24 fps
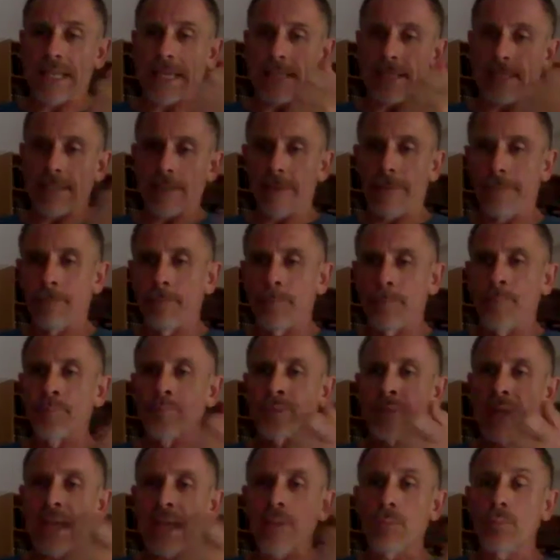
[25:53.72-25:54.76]
that?
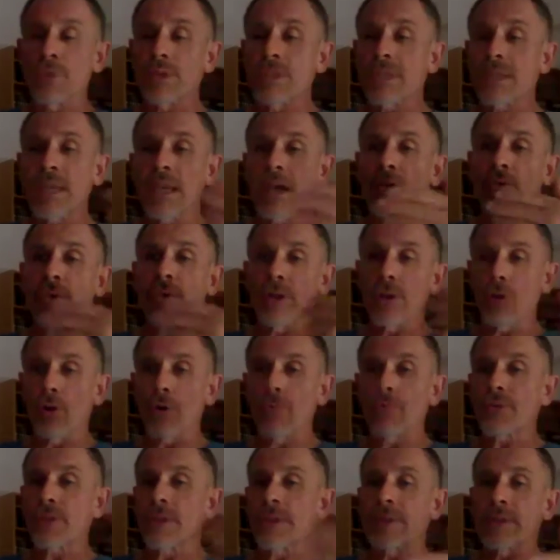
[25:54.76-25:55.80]
And with TRE,
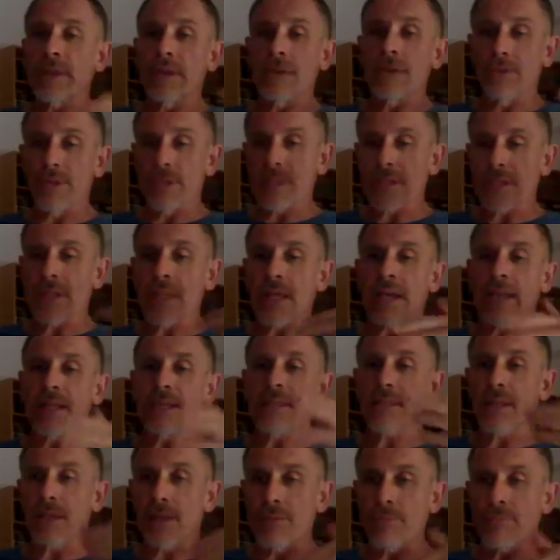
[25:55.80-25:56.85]
often there is a
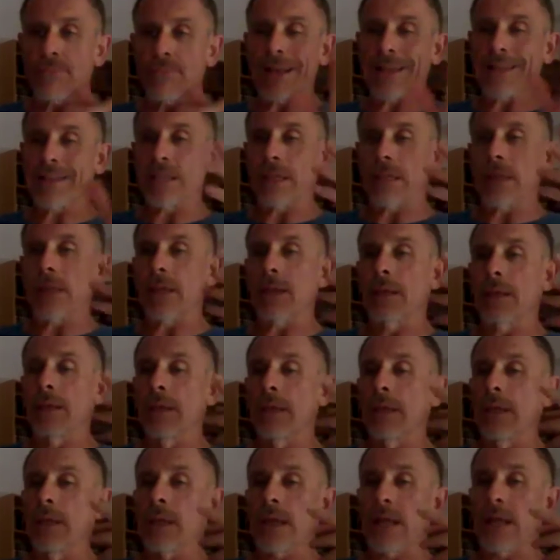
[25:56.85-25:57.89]
nice lymphatic
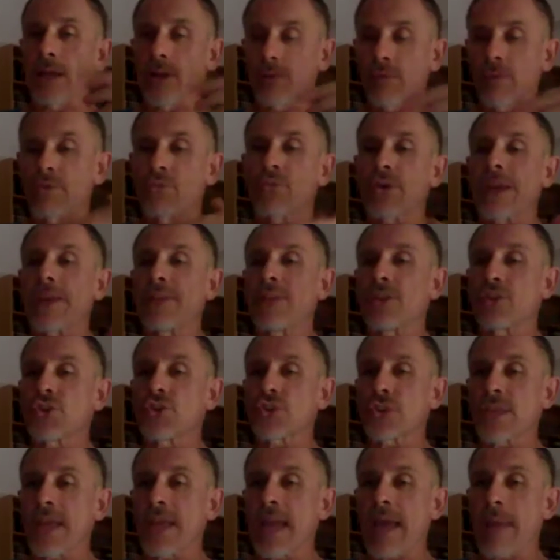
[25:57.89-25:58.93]
kind of a
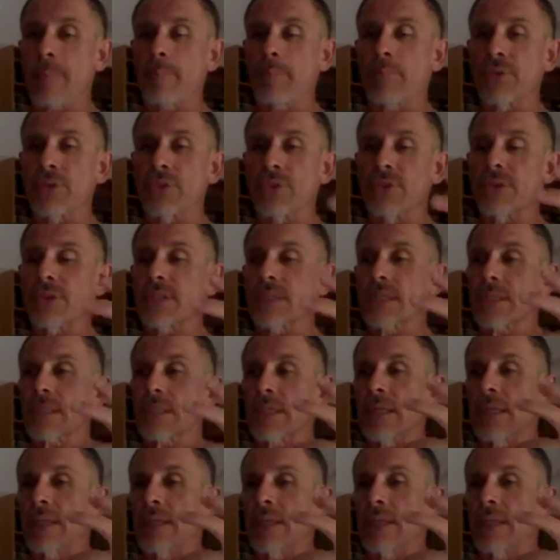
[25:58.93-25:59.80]
drainage that happens,